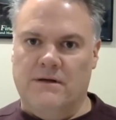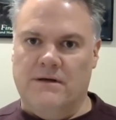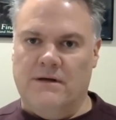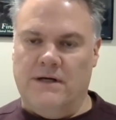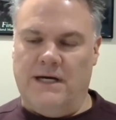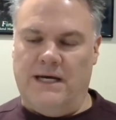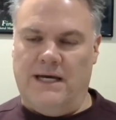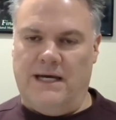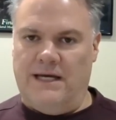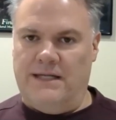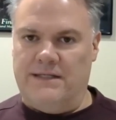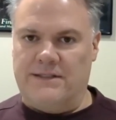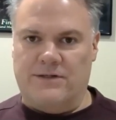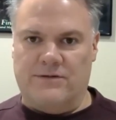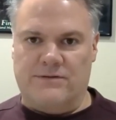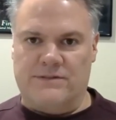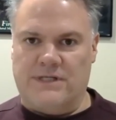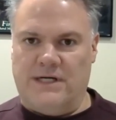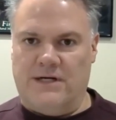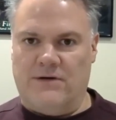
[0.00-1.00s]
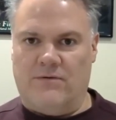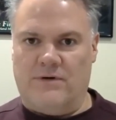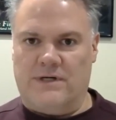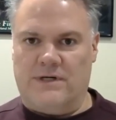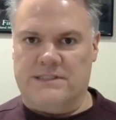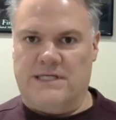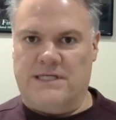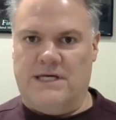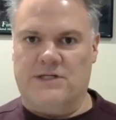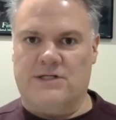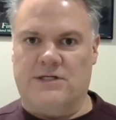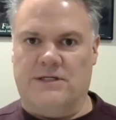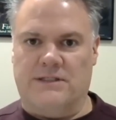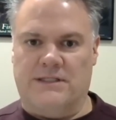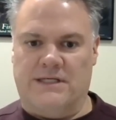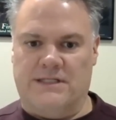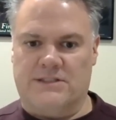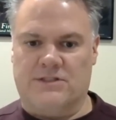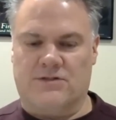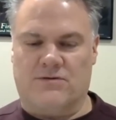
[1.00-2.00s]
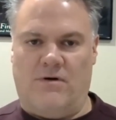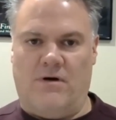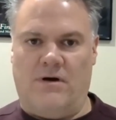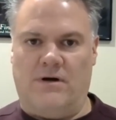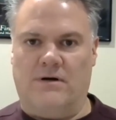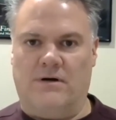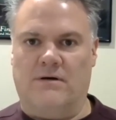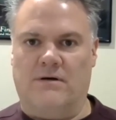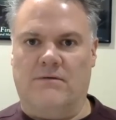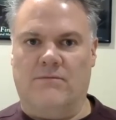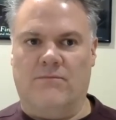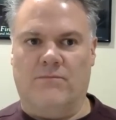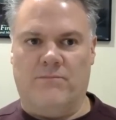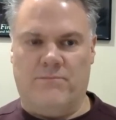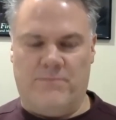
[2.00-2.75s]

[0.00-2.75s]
and your entire organization gets stronger